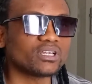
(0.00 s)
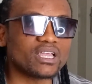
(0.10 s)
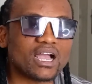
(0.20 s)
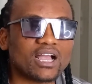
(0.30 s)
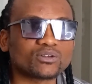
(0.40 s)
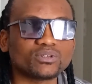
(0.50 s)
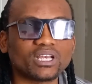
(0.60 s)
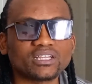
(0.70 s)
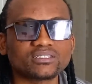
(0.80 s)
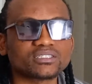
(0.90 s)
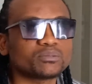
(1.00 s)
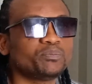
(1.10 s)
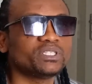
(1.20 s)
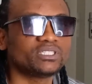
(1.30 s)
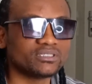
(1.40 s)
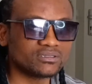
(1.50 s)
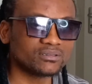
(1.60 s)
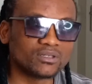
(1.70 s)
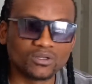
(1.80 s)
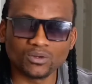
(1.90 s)
I don't like
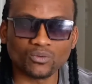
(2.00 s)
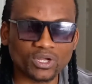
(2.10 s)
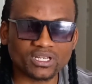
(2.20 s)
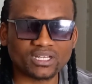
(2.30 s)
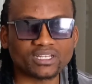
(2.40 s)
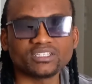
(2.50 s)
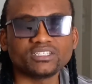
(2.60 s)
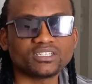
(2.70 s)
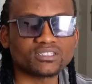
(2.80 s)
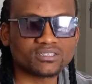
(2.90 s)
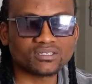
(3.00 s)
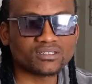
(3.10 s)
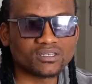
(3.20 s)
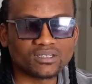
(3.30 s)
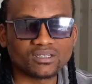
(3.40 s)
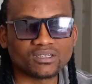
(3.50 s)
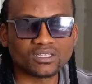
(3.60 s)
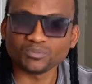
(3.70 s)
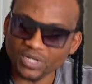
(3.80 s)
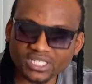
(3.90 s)
repeating what other DJs
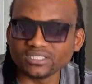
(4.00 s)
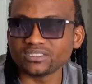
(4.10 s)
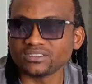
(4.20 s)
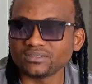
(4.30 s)
has played.